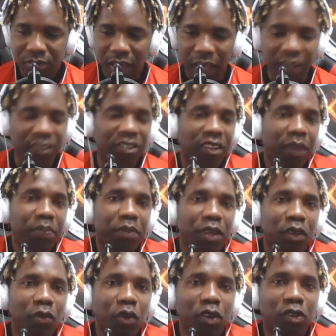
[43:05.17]

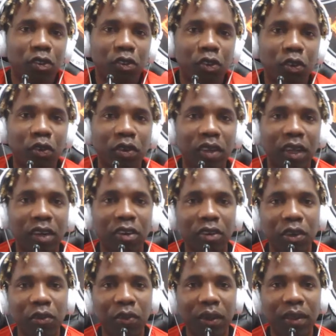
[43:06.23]
accepting what you don't
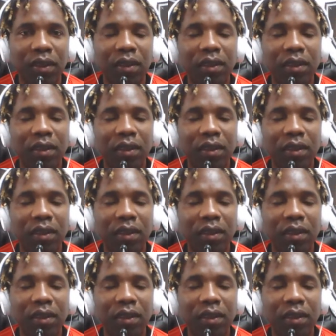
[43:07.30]
agree with.